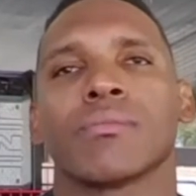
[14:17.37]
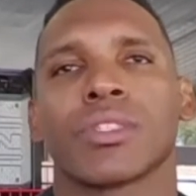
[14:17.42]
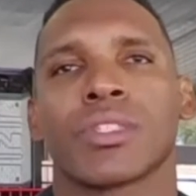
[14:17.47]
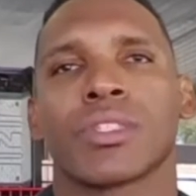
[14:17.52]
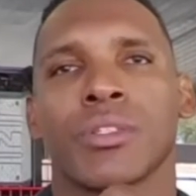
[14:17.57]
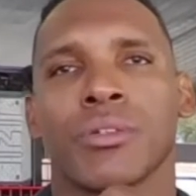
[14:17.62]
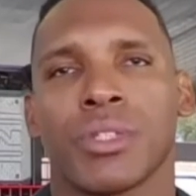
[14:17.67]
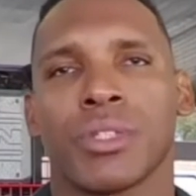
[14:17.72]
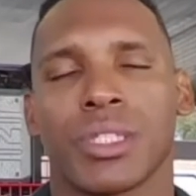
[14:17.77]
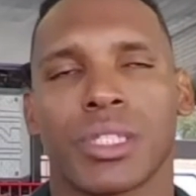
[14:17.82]

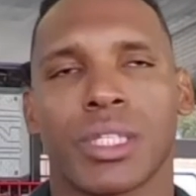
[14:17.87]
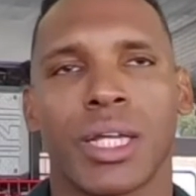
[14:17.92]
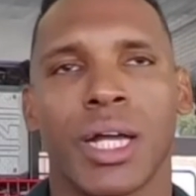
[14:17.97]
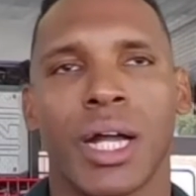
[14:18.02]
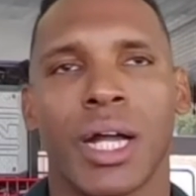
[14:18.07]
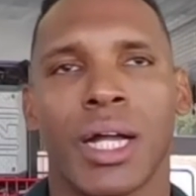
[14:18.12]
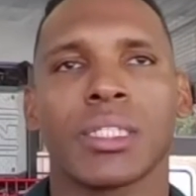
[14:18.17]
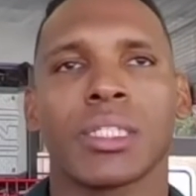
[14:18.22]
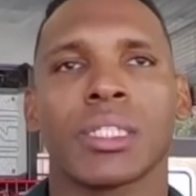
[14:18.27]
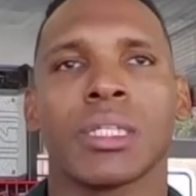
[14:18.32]
So this
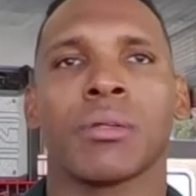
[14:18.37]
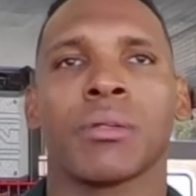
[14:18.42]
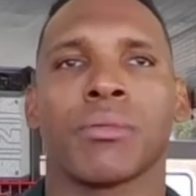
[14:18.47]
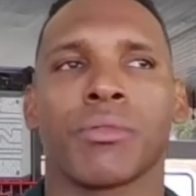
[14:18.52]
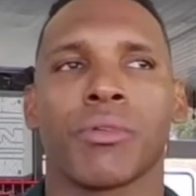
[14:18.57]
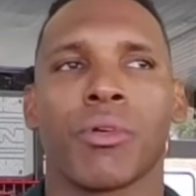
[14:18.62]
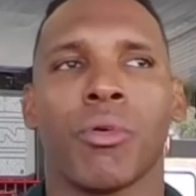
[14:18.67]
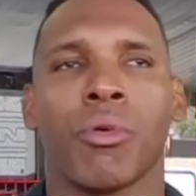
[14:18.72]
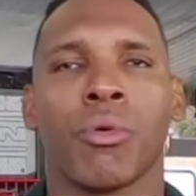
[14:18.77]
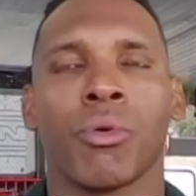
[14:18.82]
concept
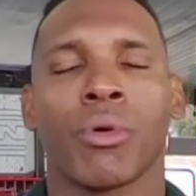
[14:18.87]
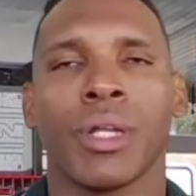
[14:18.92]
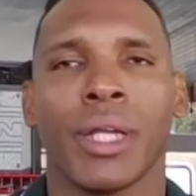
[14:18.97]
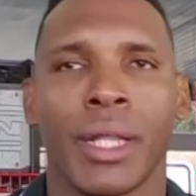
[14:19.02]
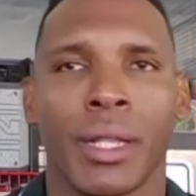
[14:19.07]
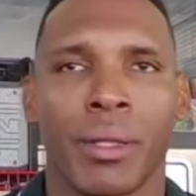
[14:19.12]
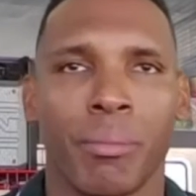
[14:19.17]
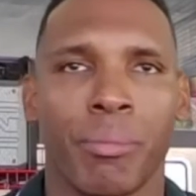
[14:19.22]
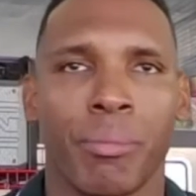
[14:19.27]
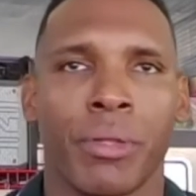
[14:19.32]
of
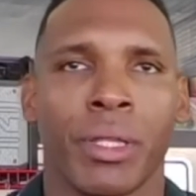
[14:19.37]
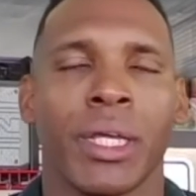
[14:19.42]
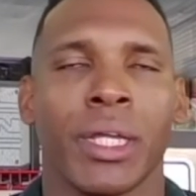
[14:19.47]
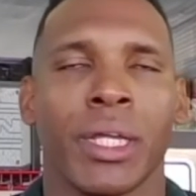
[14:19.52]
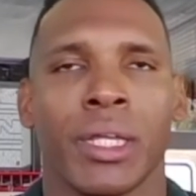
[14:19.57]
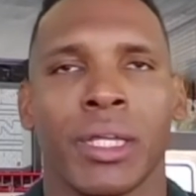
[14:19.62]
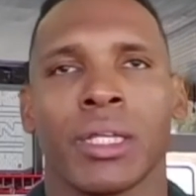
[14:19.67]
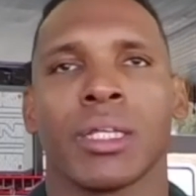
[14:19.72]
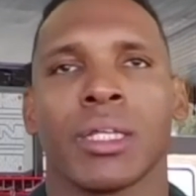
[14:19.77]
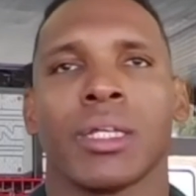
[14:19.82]
coordinated
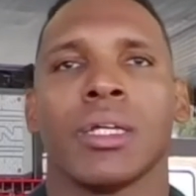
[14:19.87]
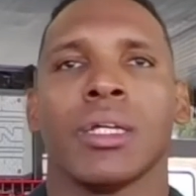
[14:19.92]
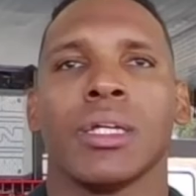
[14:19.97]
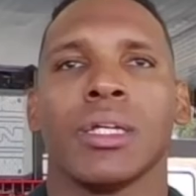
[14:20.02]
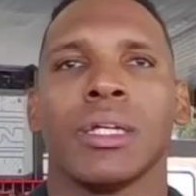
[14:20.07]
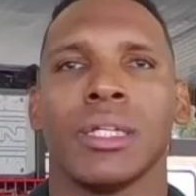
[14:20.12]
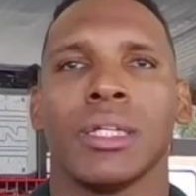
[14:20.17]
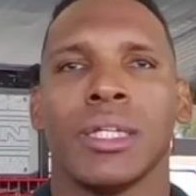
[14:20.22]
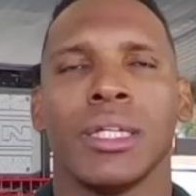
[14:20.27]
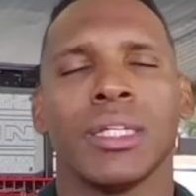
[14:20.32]
planning
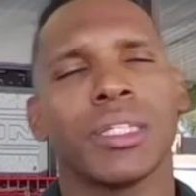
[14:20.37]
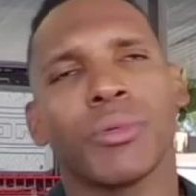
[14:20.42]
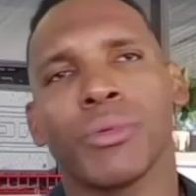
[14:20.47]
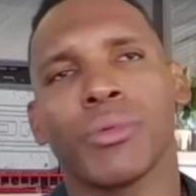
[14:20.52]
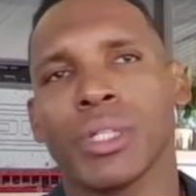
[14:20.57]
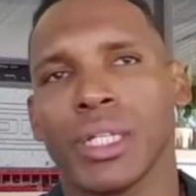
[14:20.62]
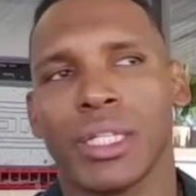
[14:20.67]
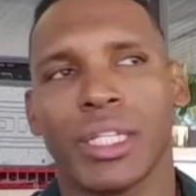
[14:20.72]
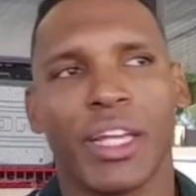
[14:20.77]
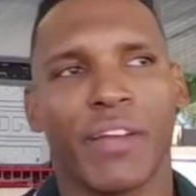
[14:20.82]
isn't
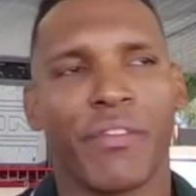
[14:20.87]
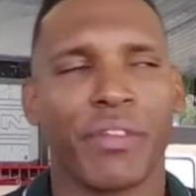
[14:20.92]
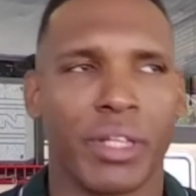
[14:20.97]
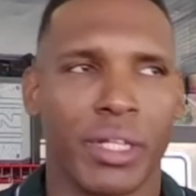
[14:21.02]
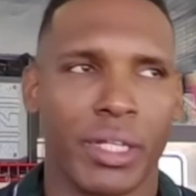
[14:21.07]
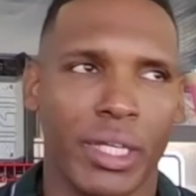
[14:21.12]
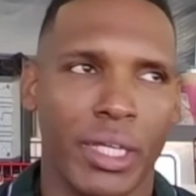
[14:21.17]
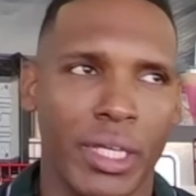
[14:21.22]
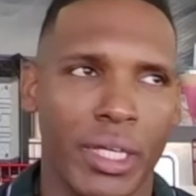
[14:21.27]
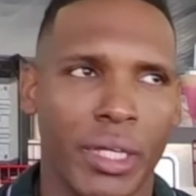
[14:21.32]
really different
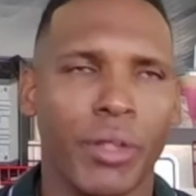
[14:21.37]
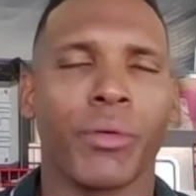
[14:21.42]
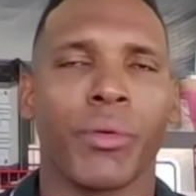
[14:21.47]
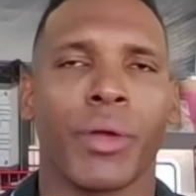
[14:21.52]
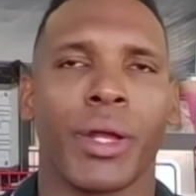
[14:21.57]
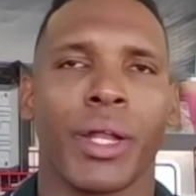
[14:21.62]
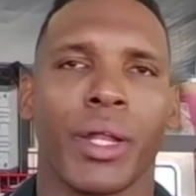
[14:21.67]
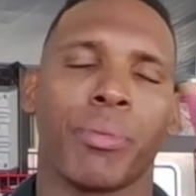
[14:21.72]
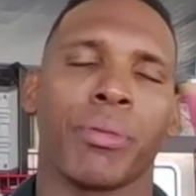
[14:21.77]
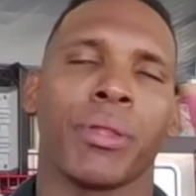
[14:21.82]
than
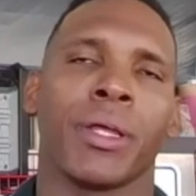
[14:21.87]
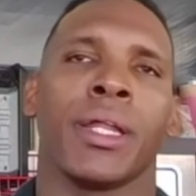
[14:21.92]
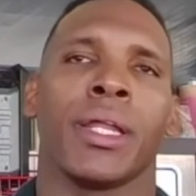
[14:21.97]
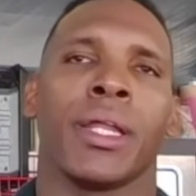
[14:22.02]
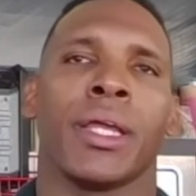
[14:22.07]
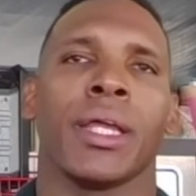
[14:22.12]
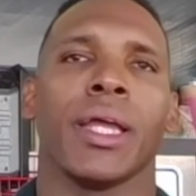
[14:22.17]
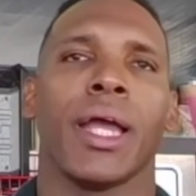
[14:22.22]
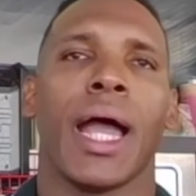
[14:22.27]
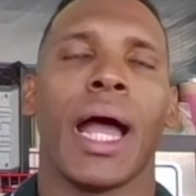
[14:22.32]
integrated planning.